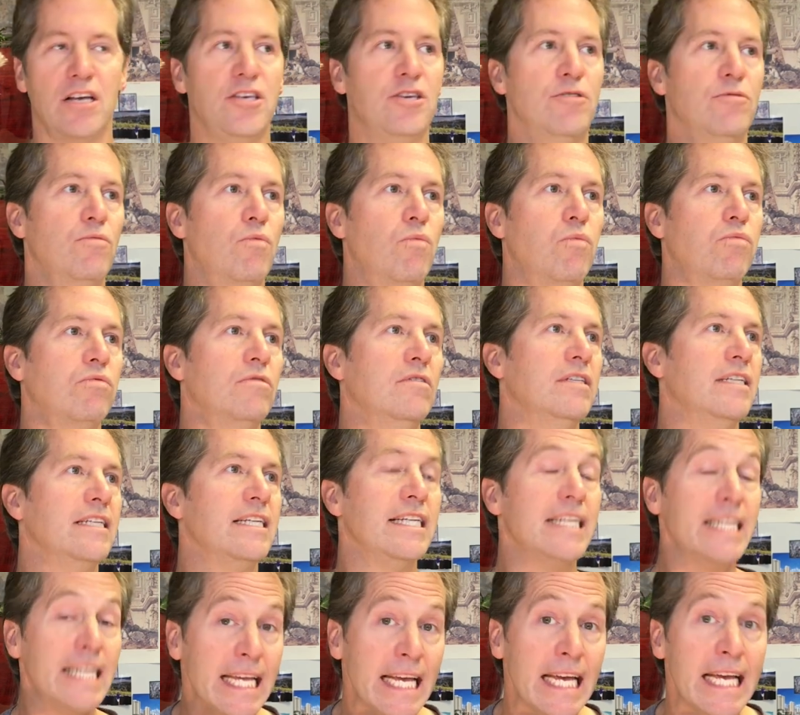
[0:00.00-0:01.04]
You
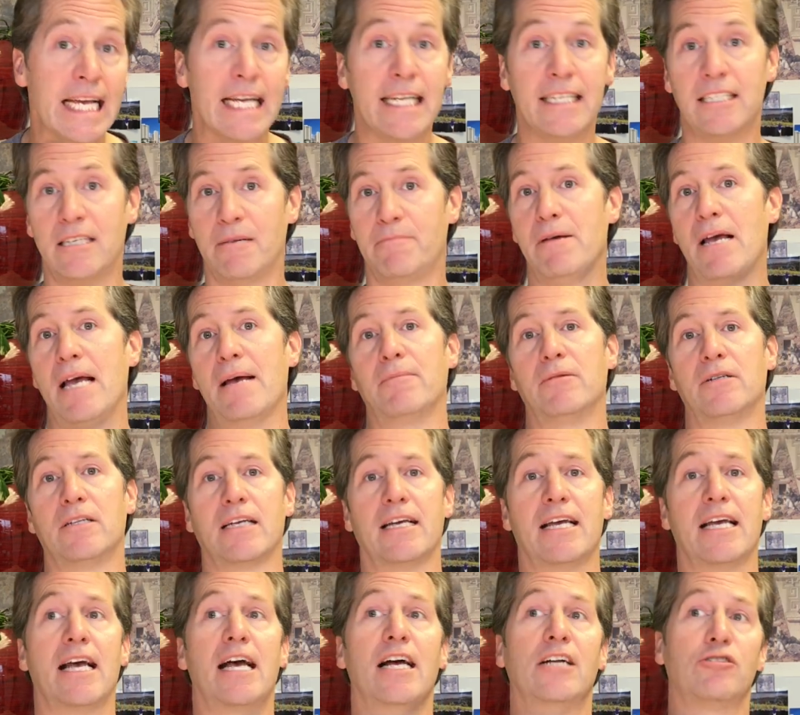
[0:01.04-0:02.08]
need to be able
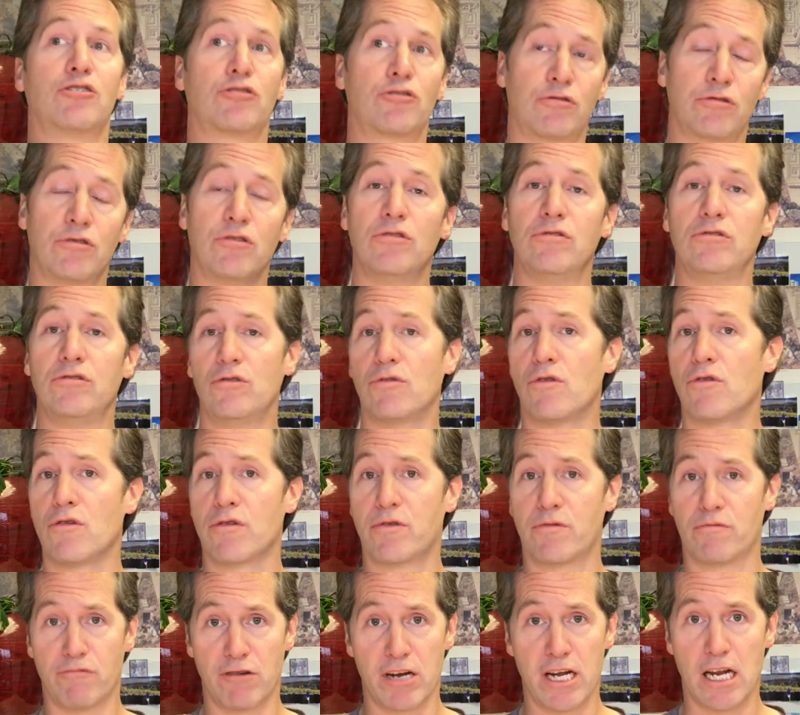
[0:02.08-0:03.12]
to get a true
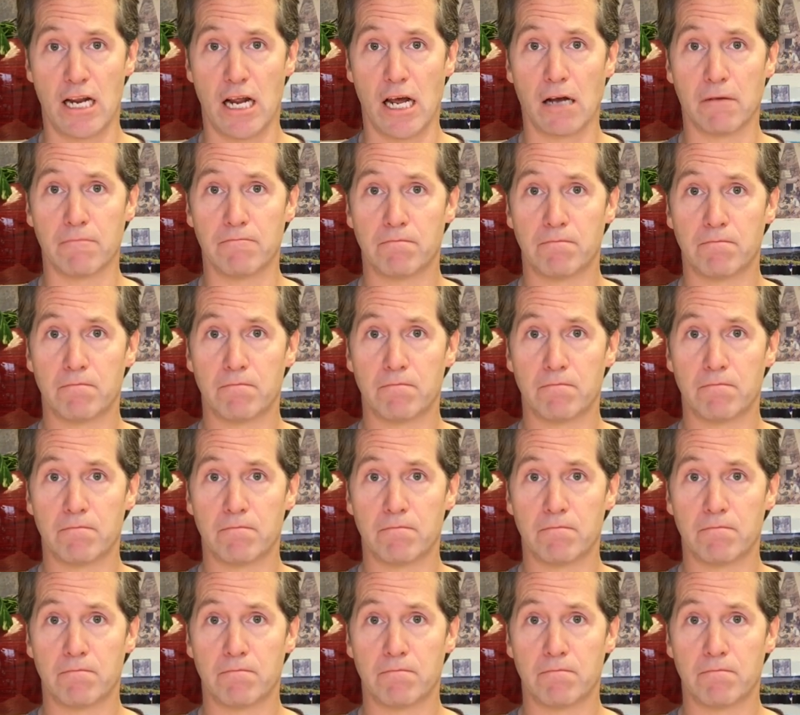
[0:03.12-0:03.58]
north reading.